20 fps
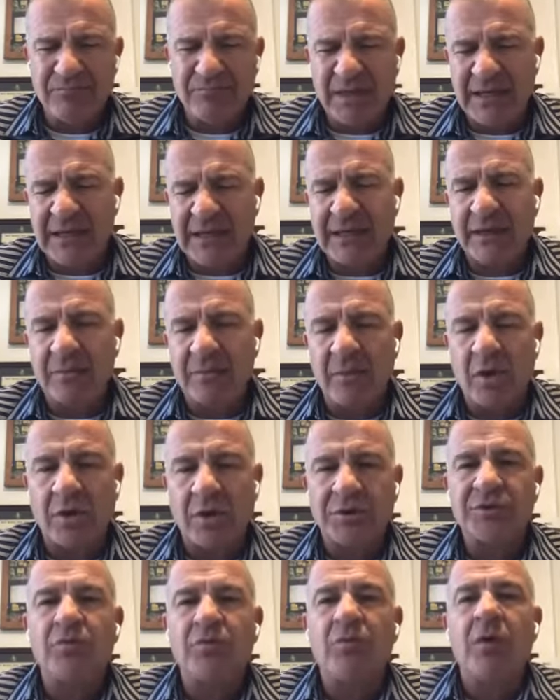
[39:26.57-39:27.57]
beginning of
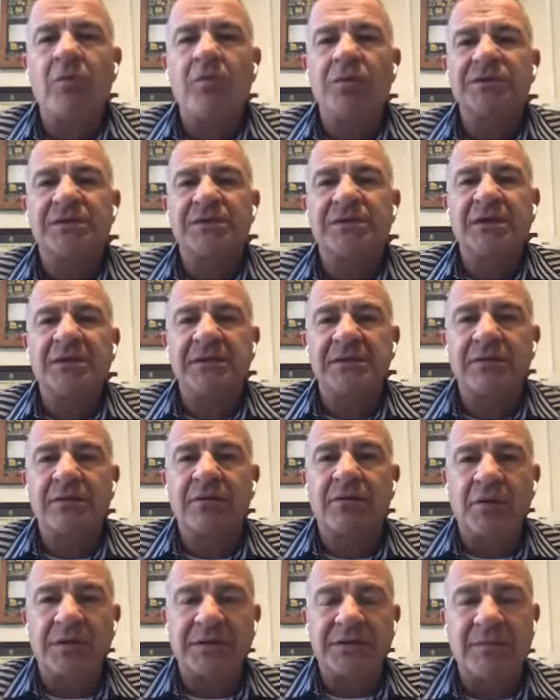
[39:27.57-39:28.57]
March what was going,
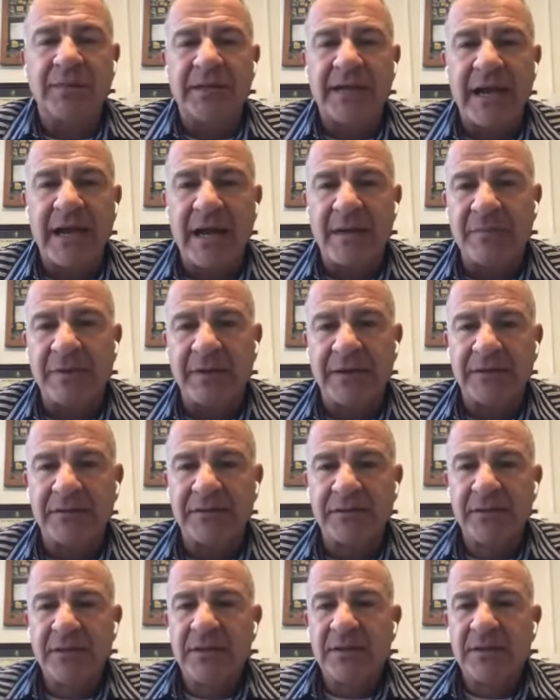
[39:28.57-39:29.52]
going to be happening.